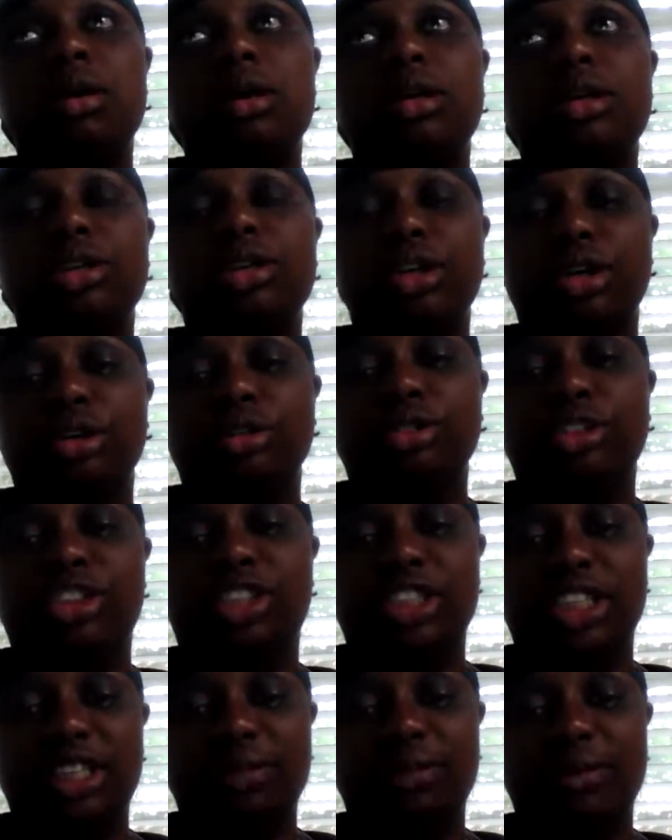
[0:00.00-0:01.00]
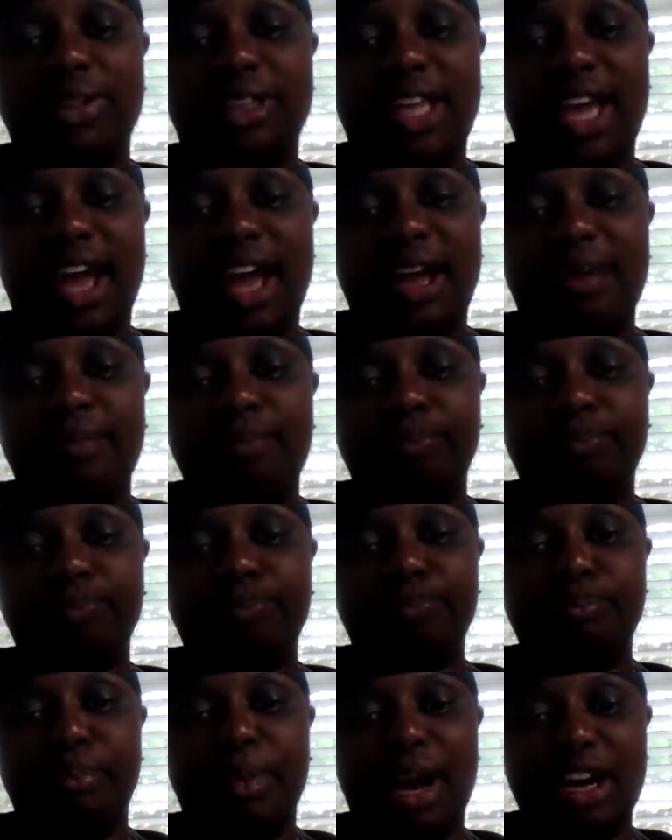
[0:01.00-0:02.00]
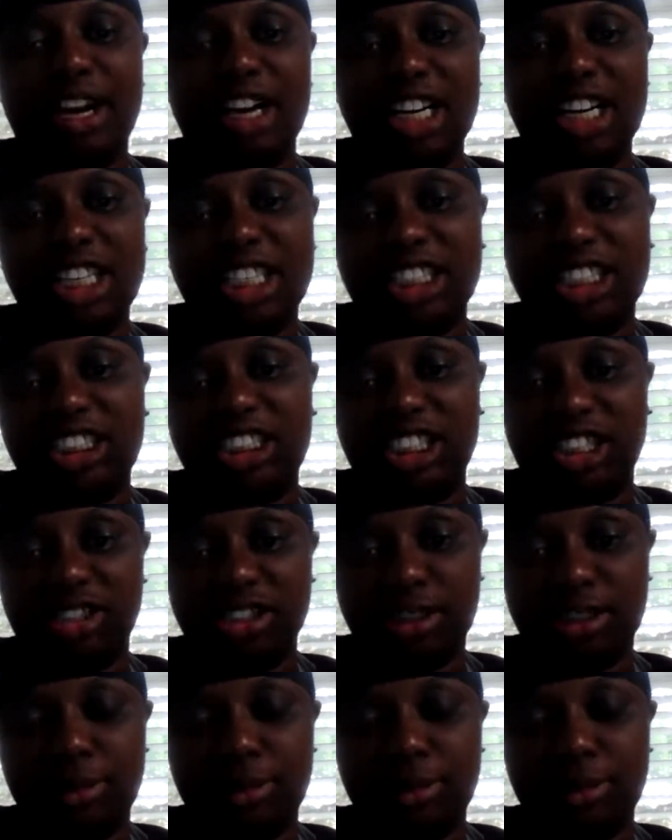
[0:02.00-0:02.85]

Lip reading: dealing with that, my aunt tells